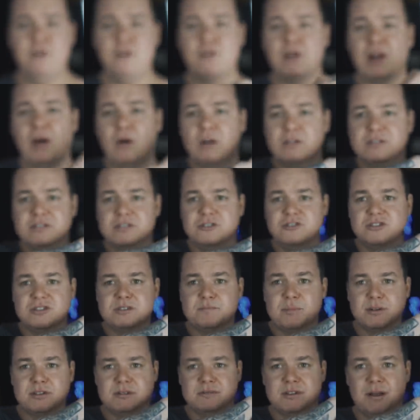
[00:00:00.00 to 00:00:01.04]
you can also just
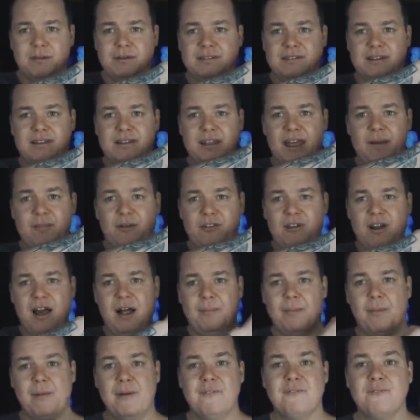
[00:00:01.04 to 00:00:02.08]
put some double stick tape on your
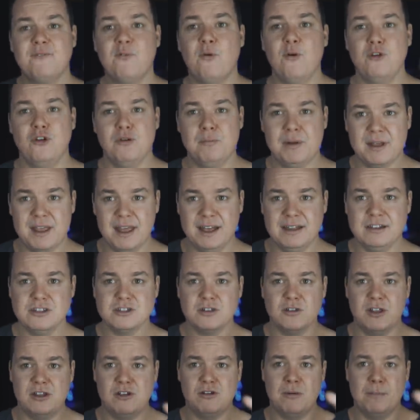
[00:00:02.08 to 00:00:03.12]
elbow before you begin
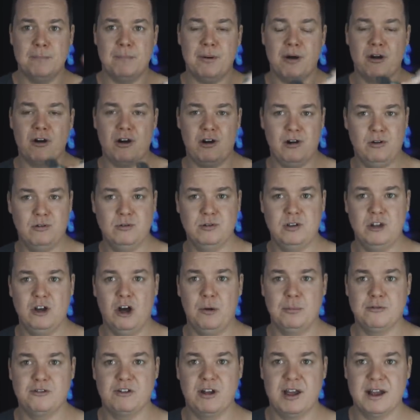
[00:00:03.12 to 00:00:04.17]
so that you can borrow the
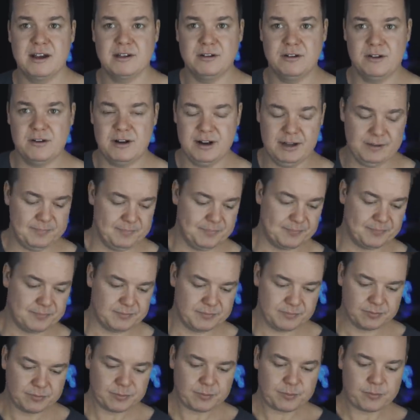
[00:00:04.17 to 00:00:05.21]
object, all right?
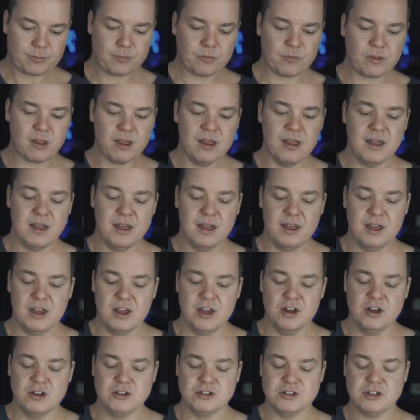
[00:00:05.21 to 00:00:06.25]

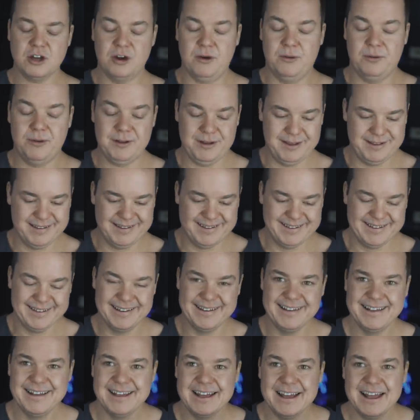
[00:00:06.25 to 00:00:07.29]
So,
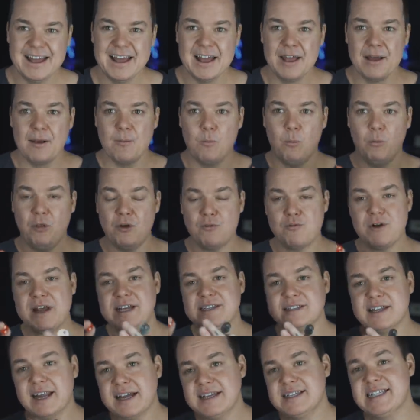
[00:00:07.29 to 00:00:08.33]
the
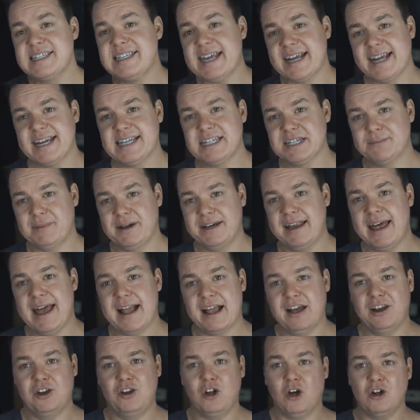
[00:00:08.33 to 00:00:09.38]
reason I stick it to my
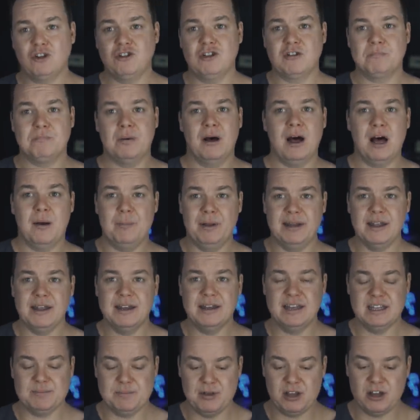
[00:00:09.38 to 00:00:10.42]
neck and not just palm it in
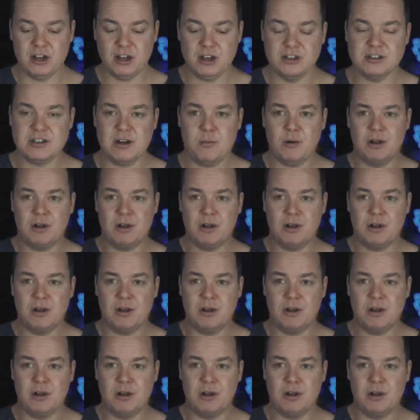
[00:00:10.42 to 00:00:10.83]
is because I